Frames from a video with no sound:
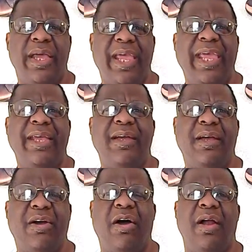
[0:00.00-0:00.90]
egg
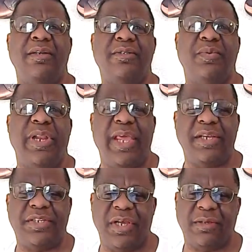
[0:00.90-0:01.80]
cartons with
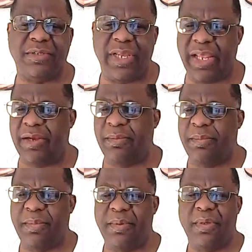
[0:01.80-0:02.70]
eggshells in them,
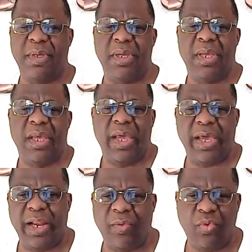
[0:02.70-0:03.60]

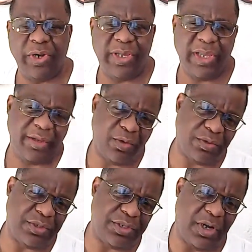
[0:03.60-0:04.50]
and I want to get
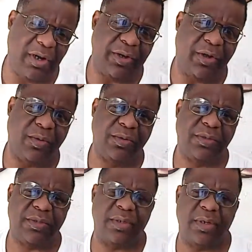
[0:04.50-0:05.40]
those and turn those,
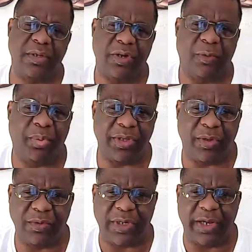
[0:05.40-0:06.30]
put
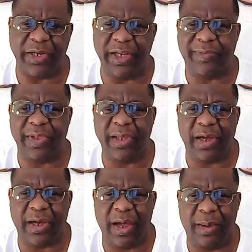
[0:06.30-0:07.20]
those underneath the
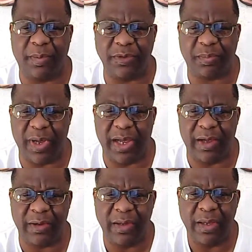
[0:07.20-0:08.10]
compost
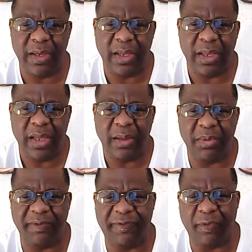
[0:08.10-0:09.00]
pile
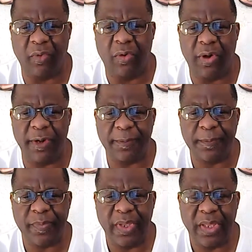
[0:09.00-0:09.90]
before
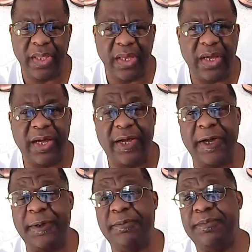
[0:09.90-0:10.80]

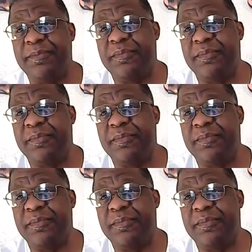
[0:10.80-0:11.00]
I